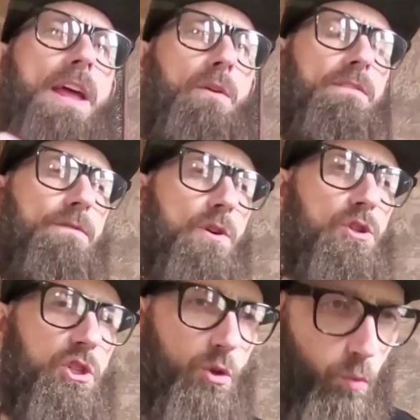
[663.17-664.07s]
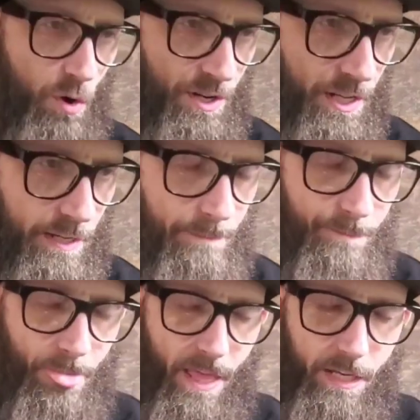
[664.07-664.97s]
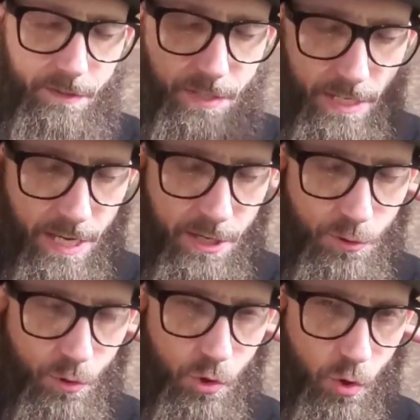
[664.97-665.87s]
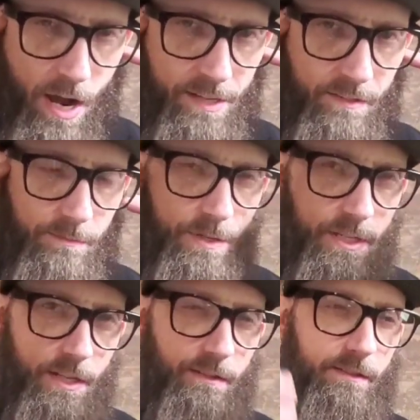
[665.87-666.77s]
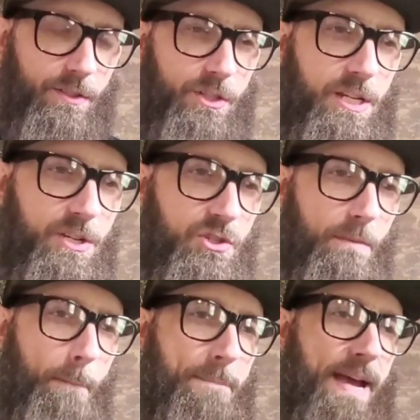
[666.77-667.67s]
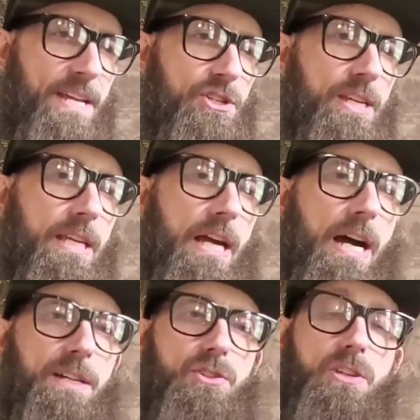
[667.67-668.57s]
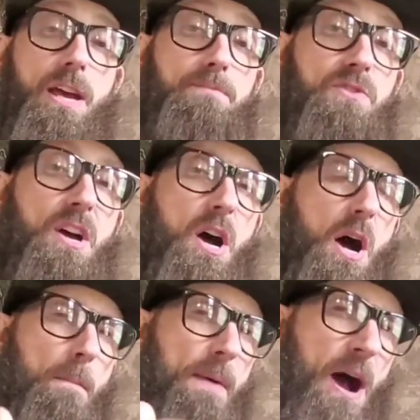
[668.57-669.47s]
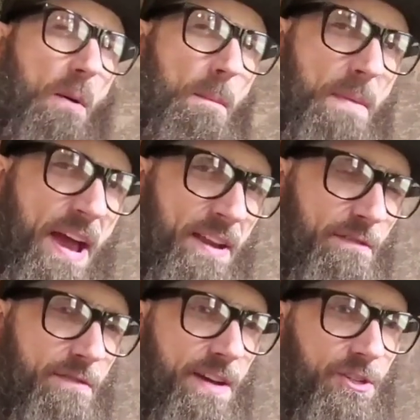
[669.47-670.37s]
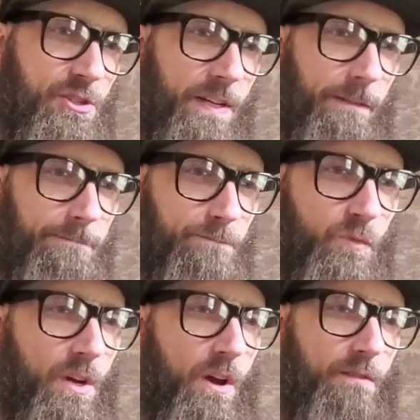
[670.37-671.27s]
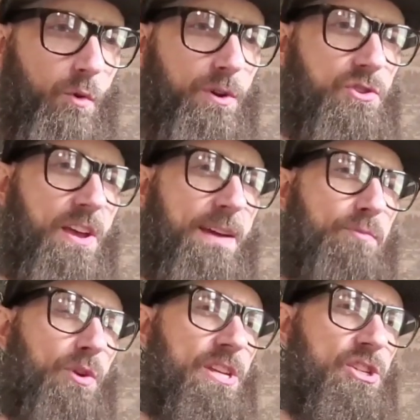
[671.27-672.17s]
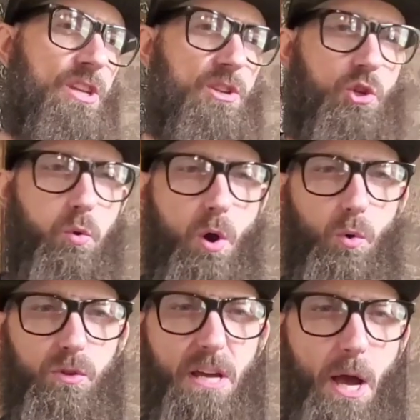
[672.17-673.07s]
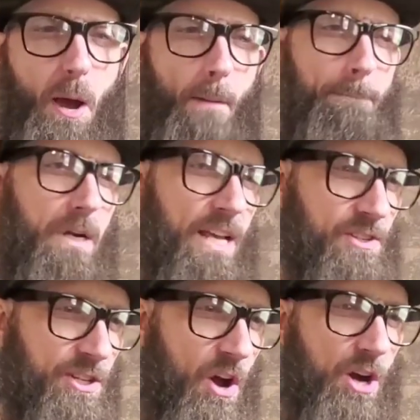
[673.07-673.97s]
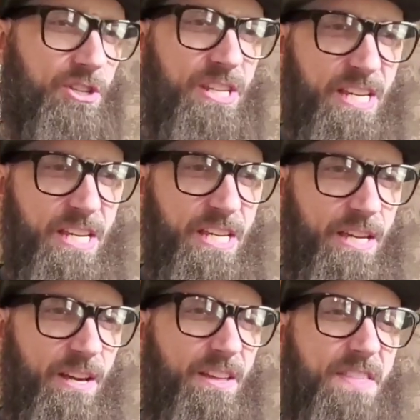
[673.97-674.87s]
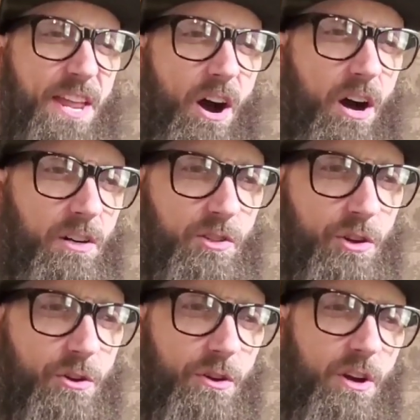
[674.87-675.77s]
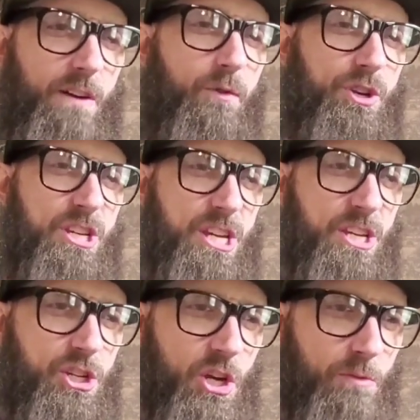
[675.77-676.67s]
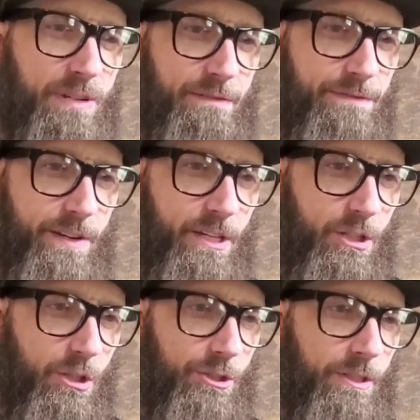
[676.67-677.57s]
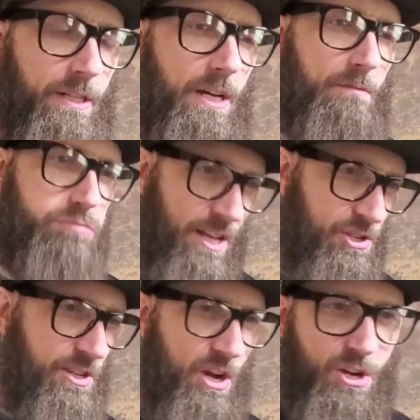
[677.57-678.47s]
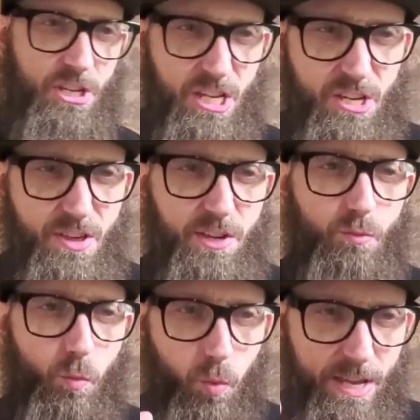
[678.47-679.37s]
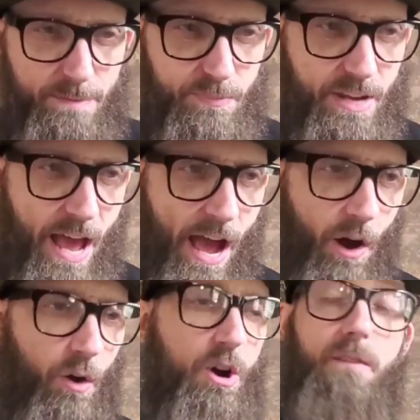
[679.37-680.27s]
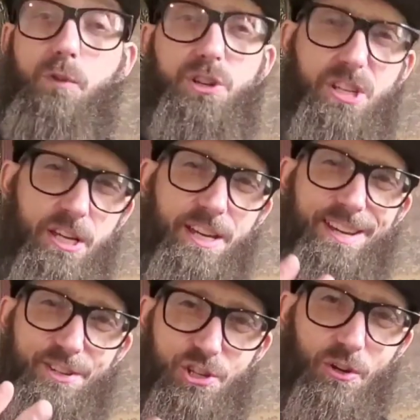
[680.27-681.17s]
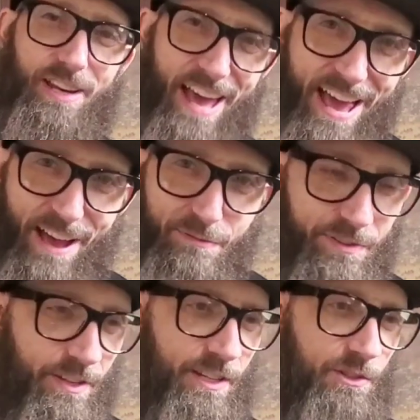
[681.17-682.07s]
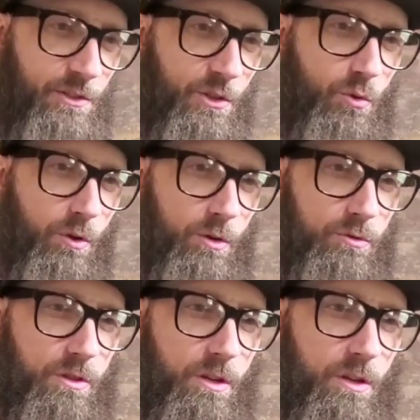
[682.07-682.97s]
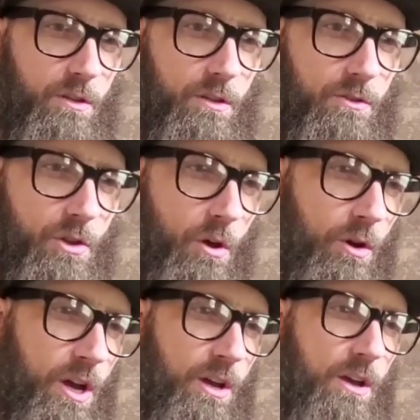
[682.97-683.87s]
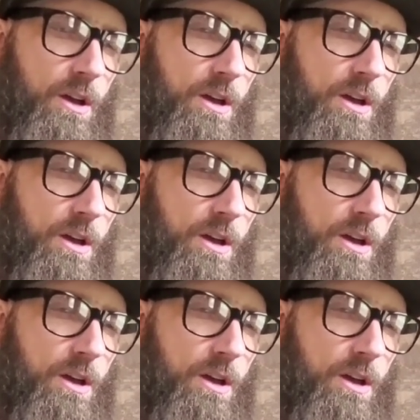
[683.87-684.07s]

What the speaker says: Now in verse 20, the inner Christ begins to teach some basic concepts about manifesting. For example, he says, quote, blessed are ye that hunger, for ye shall be filled. Blessed are ye that weep now, for ye shall laugh, end quote. So,